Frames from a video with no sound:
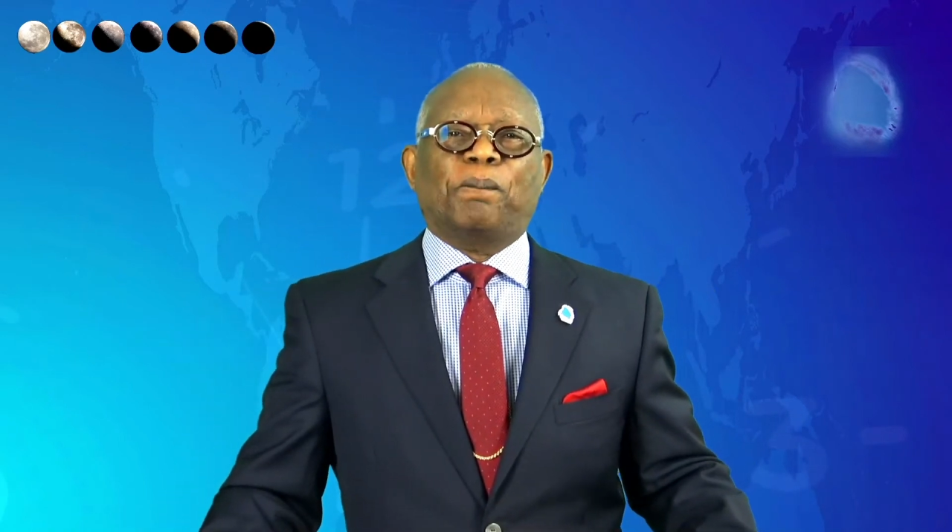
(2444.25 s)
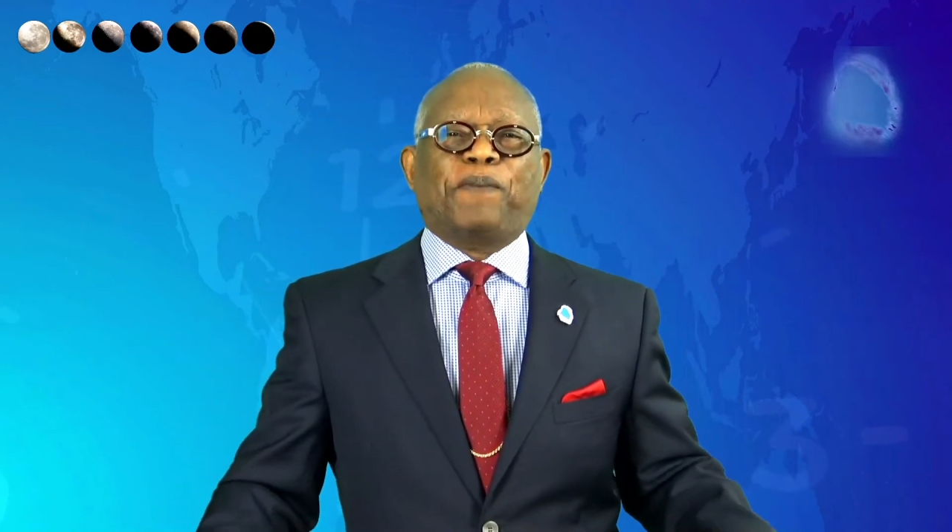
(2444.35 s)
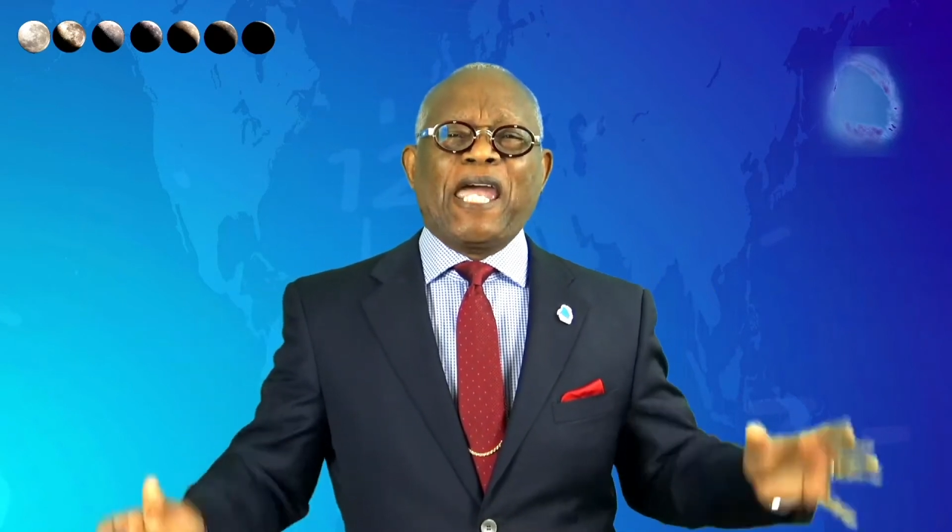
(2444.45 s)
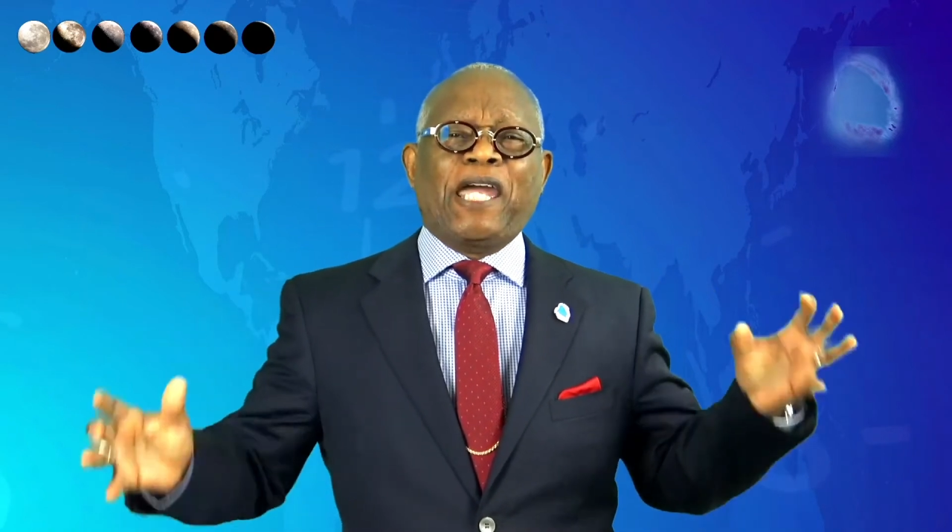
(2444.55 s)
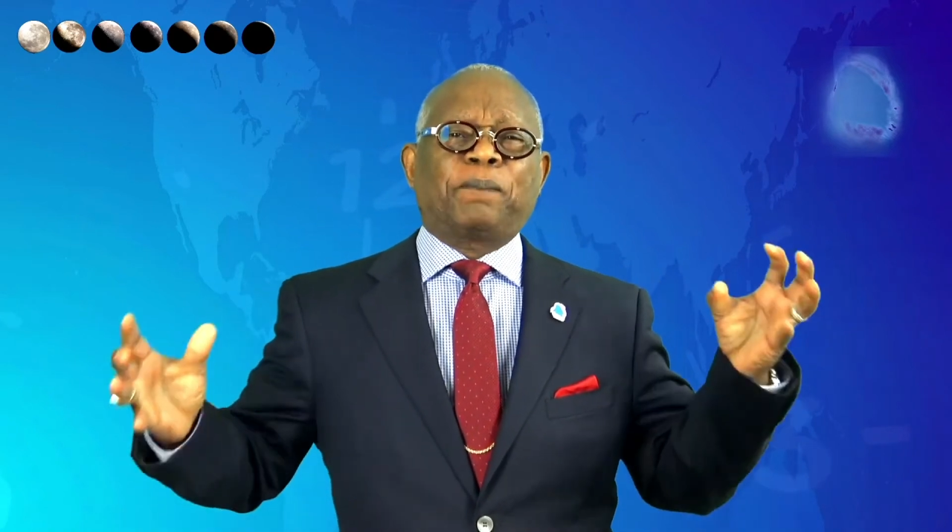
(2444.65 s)

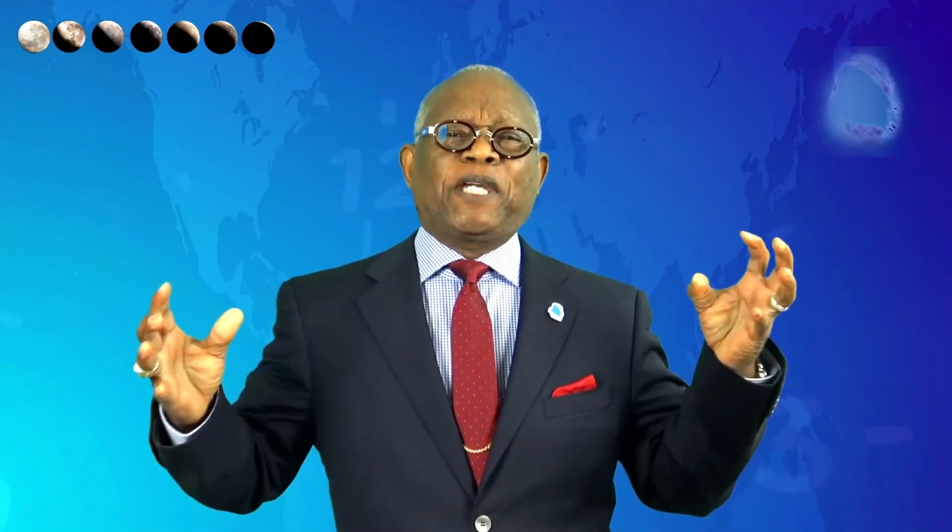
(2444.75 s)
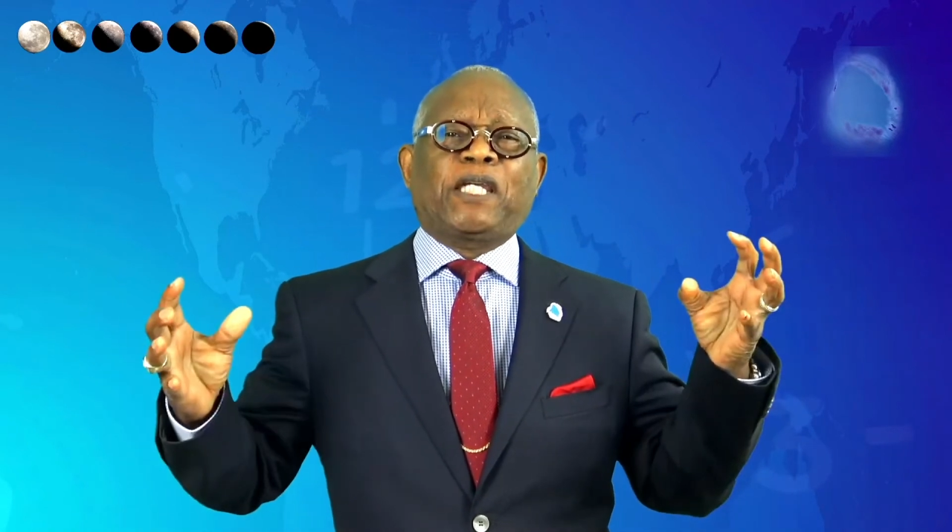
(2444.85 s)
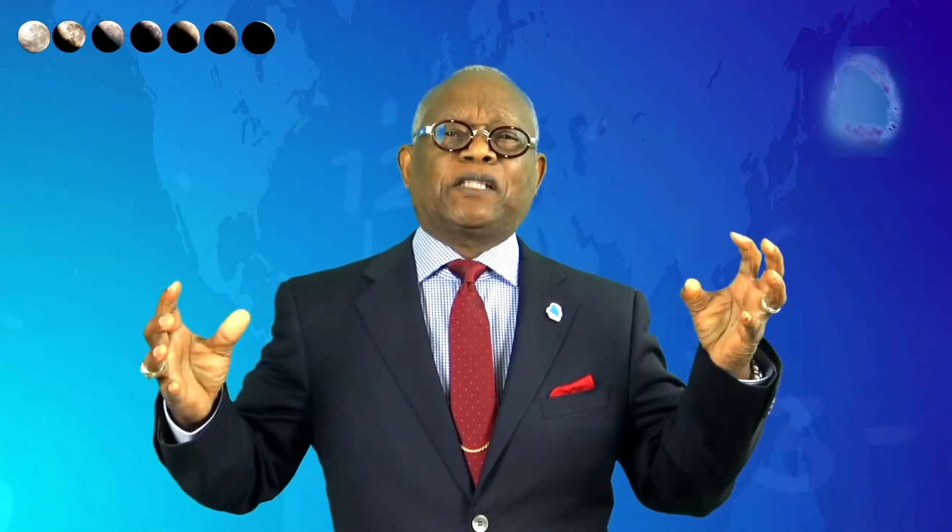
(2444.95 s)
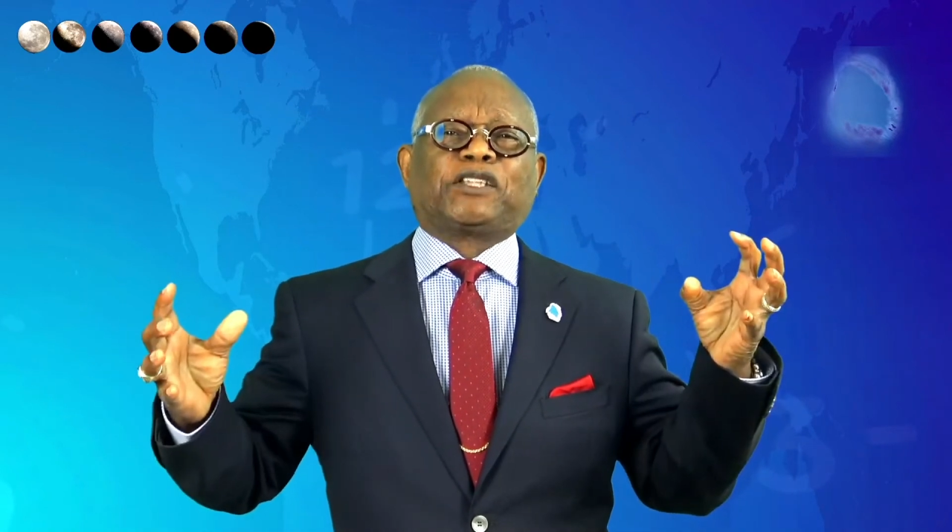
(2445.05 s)
Baby